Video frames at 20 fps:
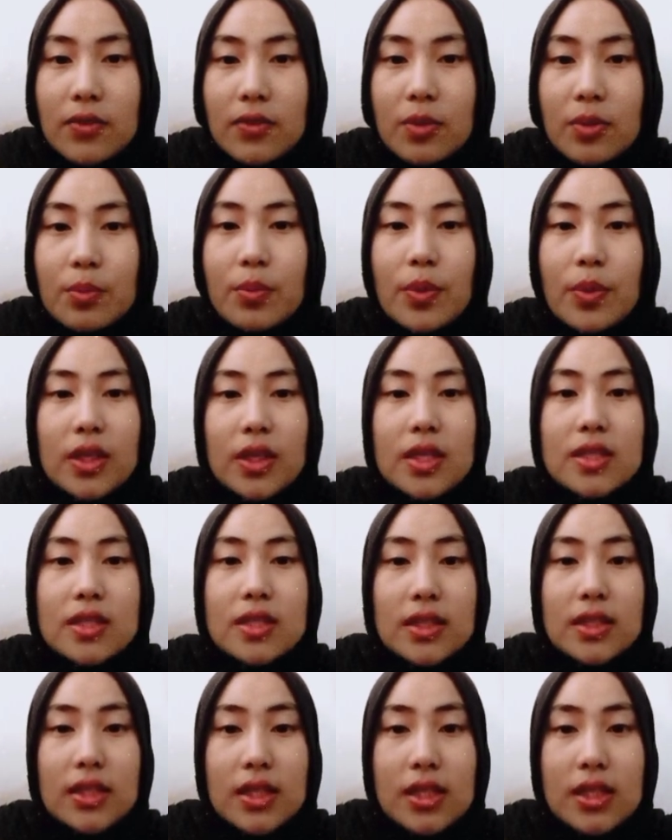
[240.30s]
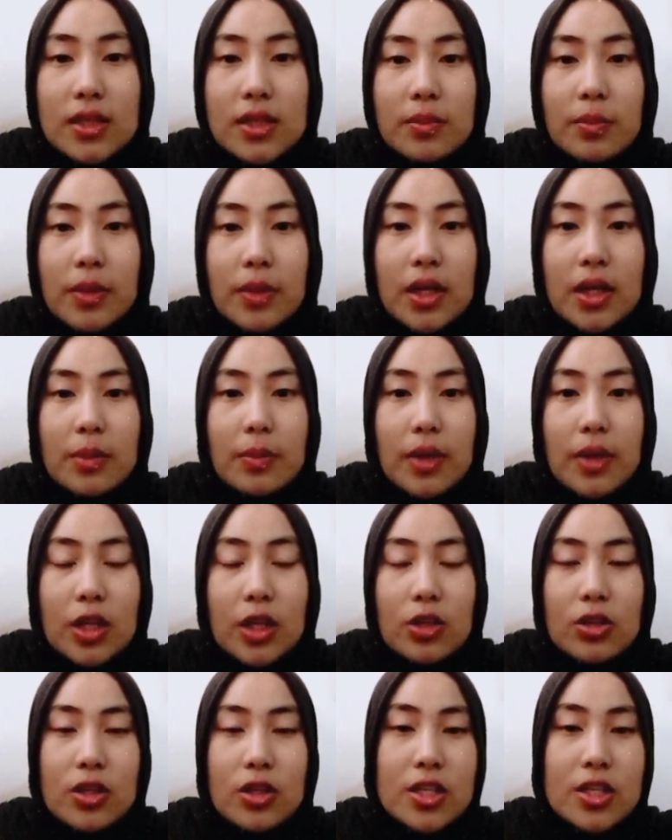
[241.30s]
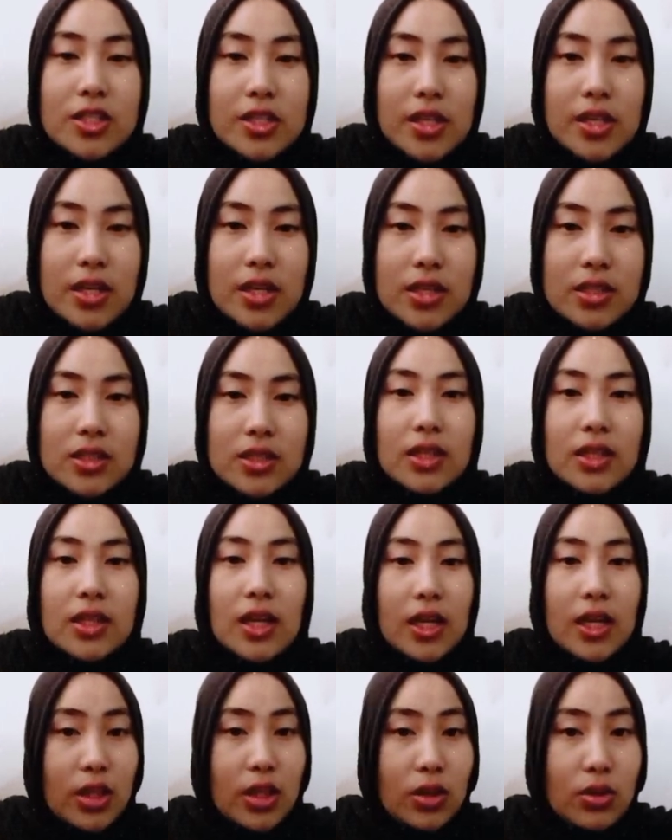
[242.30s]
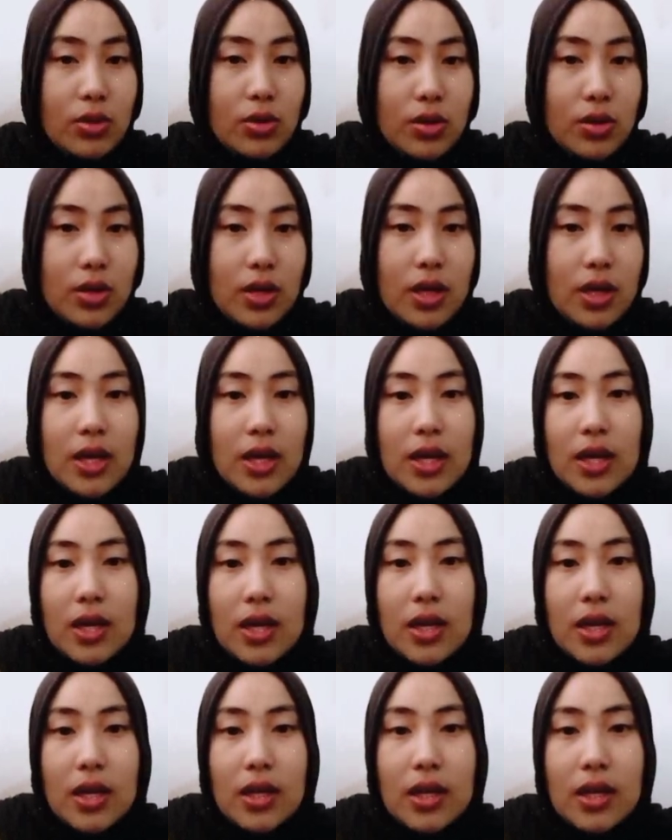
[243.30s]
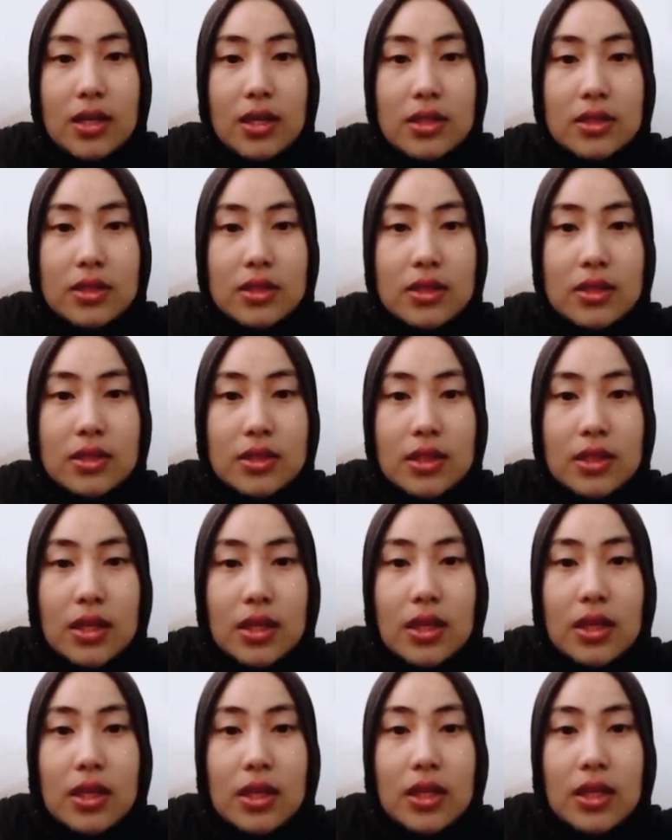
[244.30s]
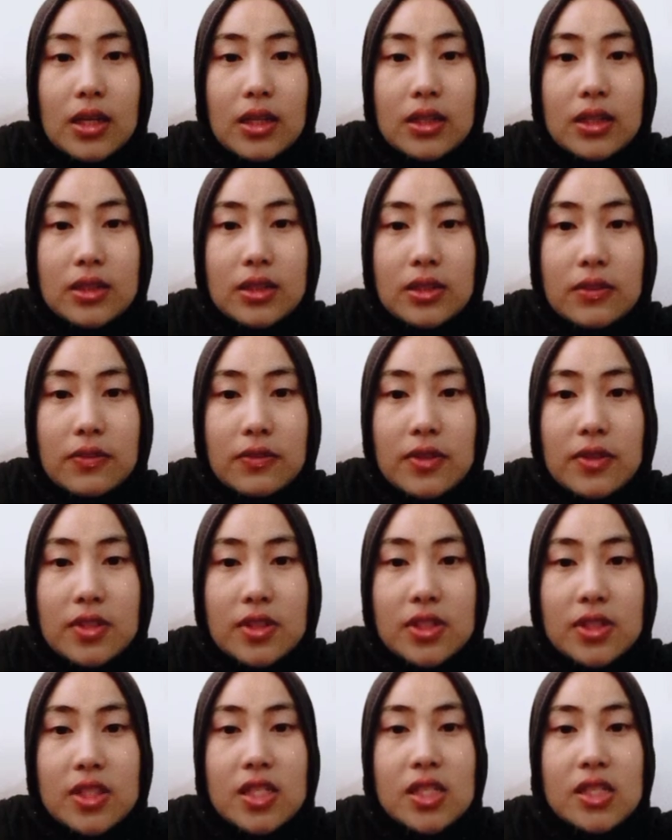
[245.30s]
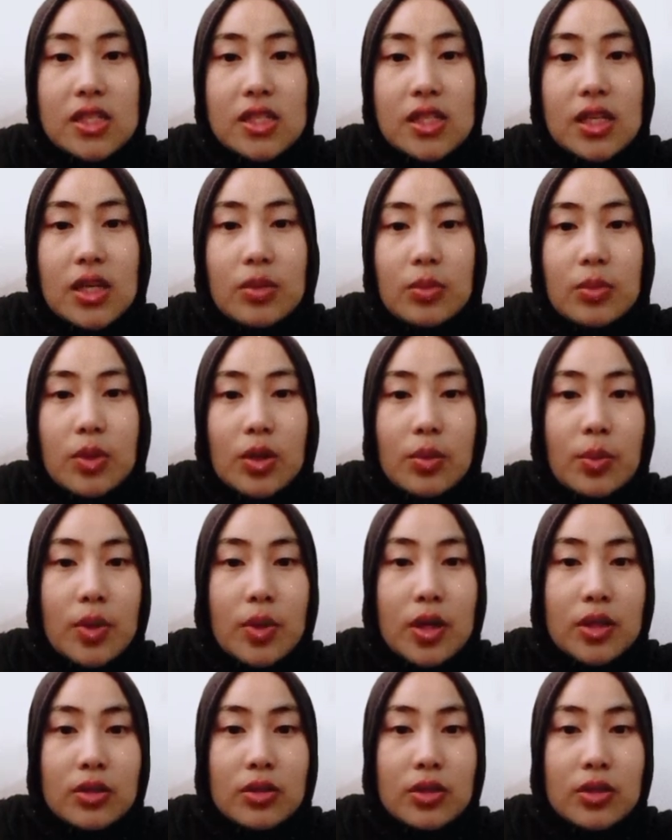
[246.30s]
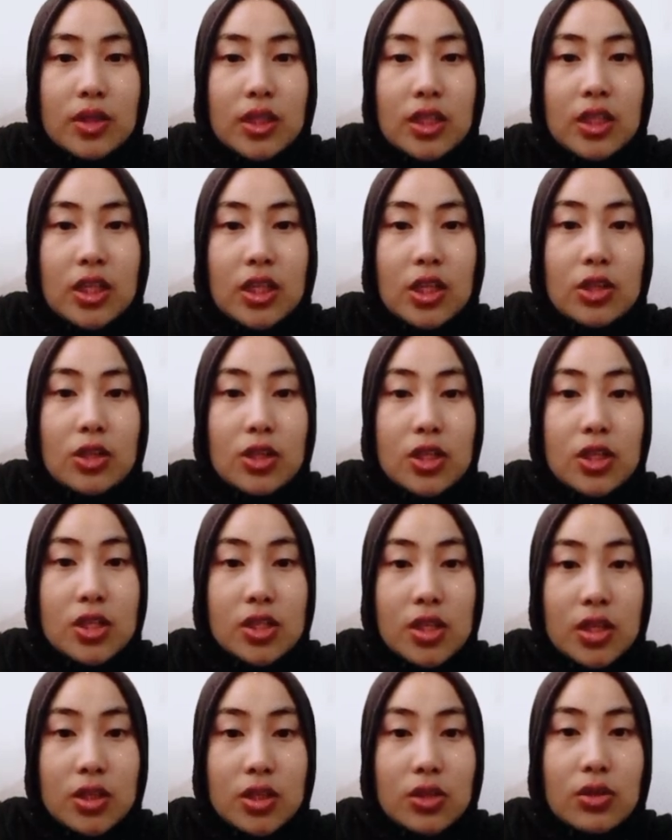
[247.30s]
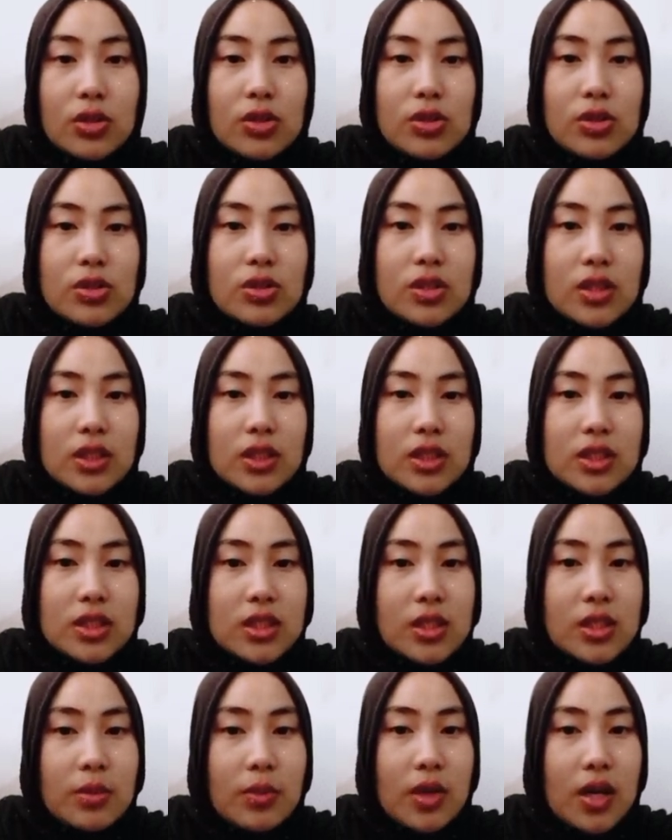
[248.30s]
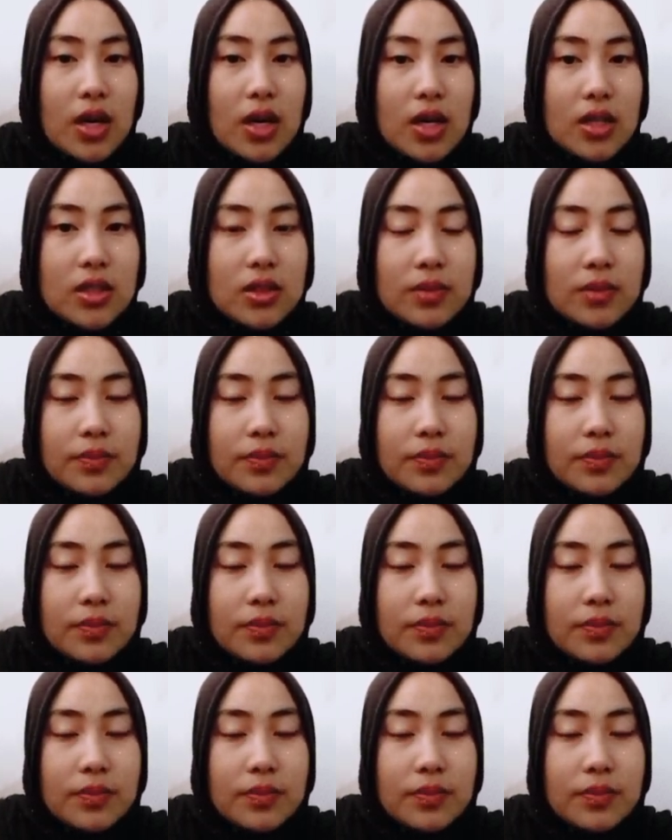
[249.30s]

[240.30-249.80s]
from PT Satelit Palapa Indonesia Satelindo as the first GCM operator in Indonesia to use a SIM card,